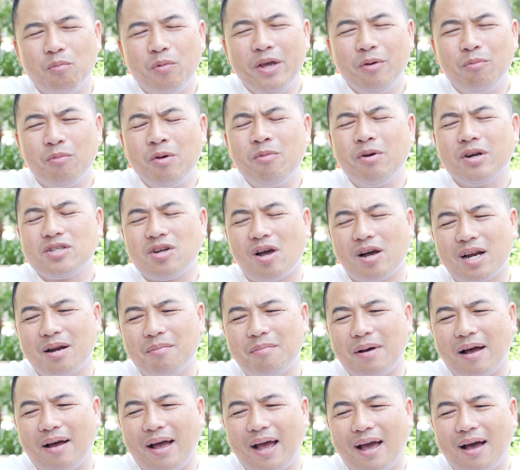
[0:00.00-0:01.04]
were talking
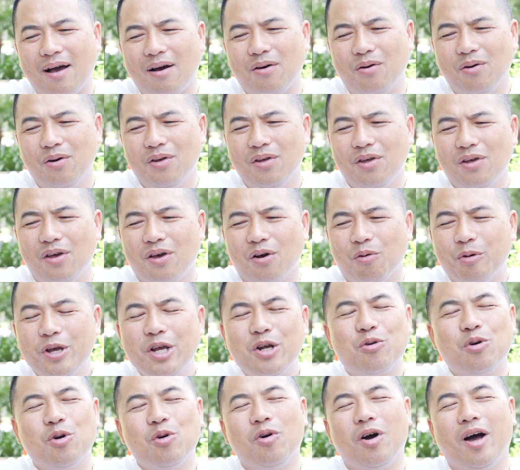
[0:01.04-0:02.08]
about how we
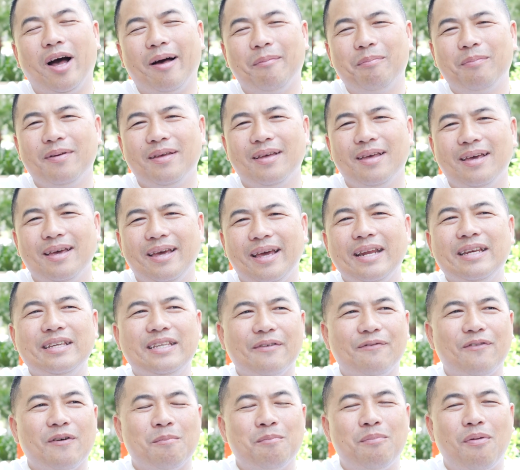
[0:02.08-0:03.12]
grew up in
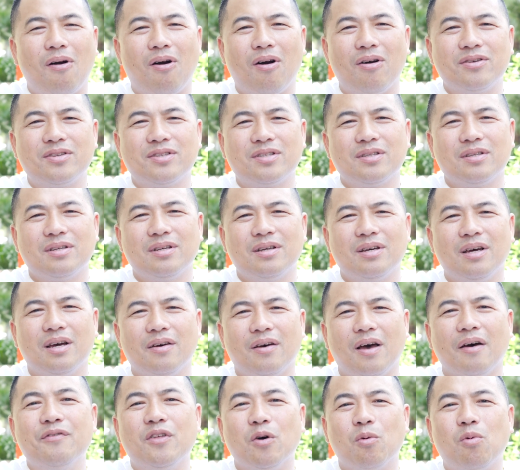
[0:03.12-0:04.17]
different parts
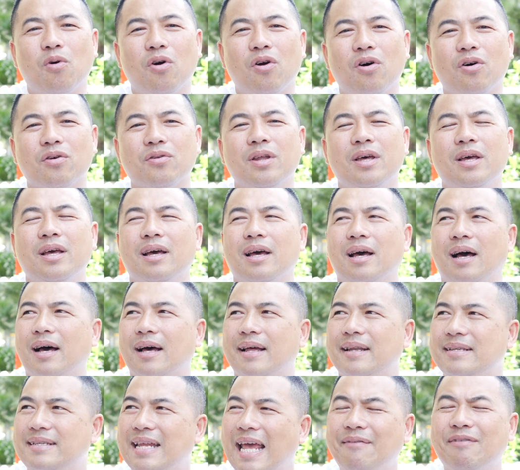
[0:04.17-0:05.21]
of the world.
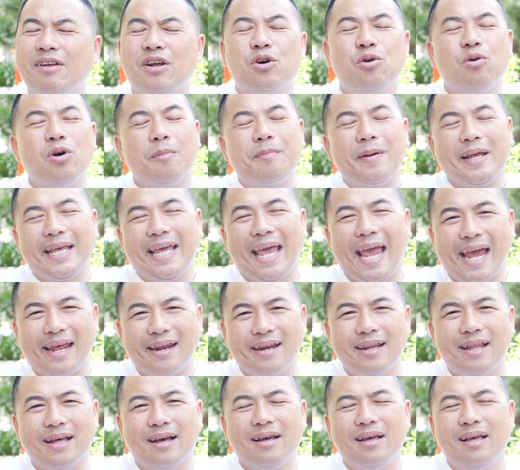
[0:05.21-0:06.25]
David grew up in
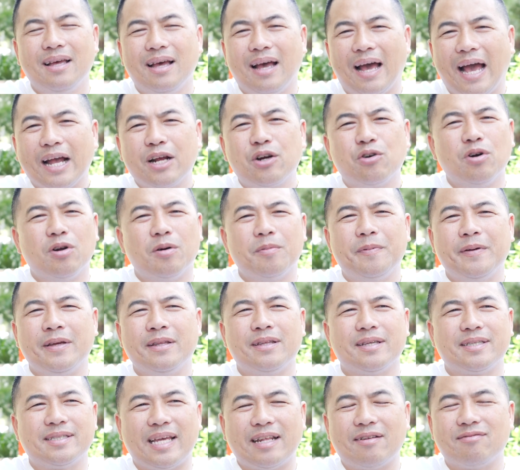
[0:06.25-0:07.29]
Canada, I grew up
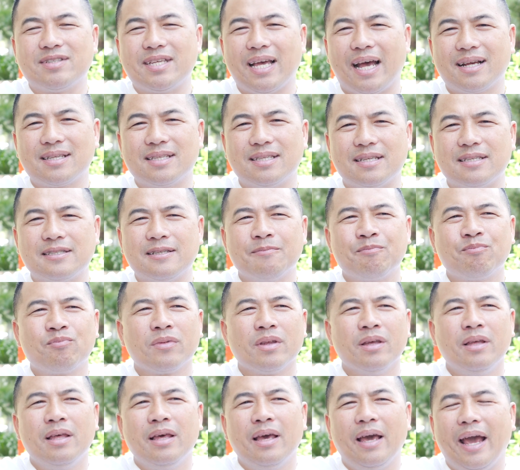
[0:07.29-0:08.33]
in the state of Texas,
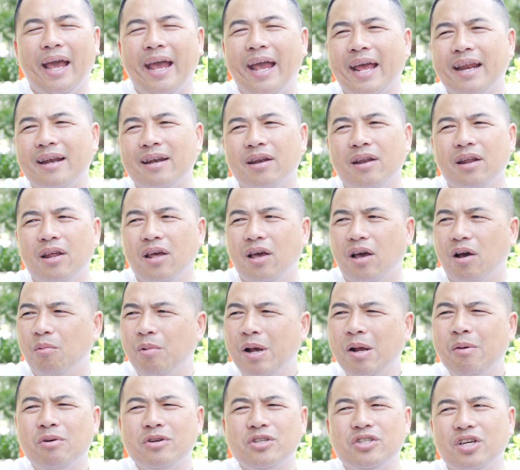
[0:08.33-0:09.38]
and
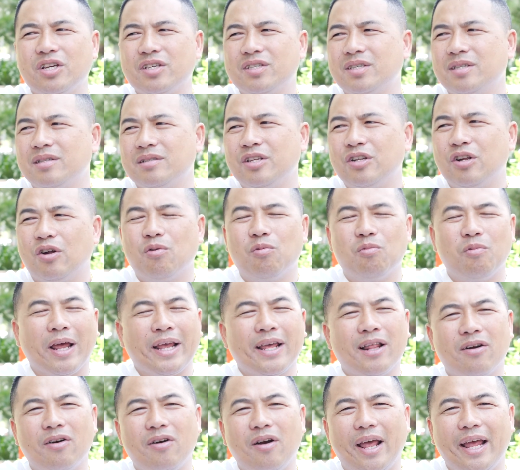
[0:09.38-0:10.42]
we were just,
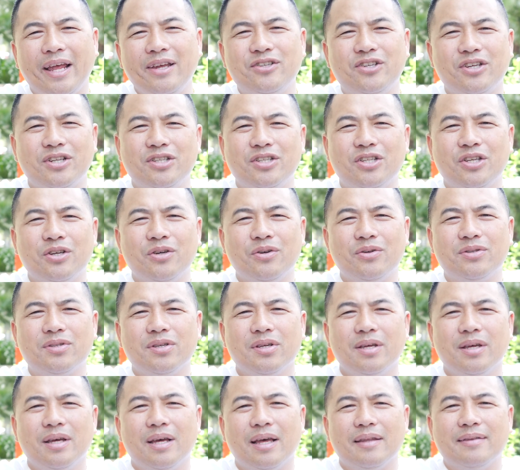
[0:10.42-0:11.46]
regular Asian dudes
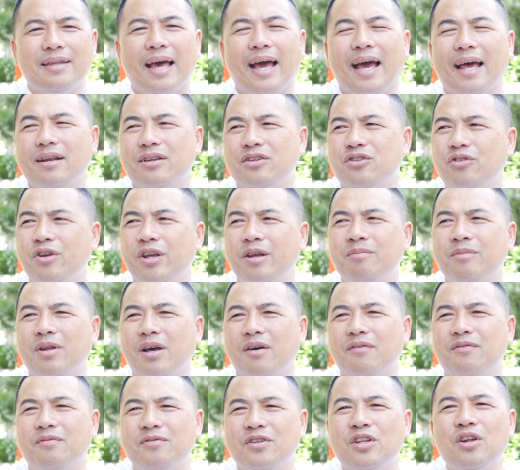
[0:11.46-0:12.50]
that dreamed
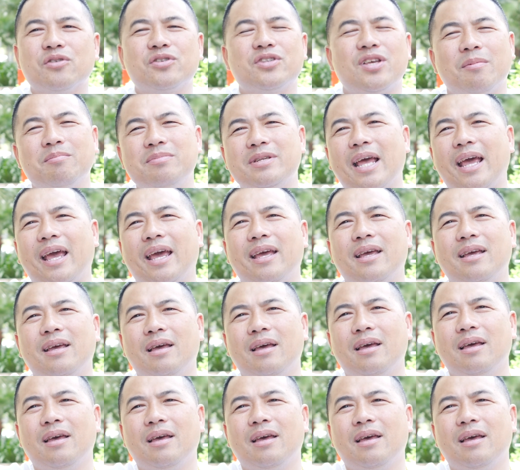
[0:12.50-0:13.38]
of, someday,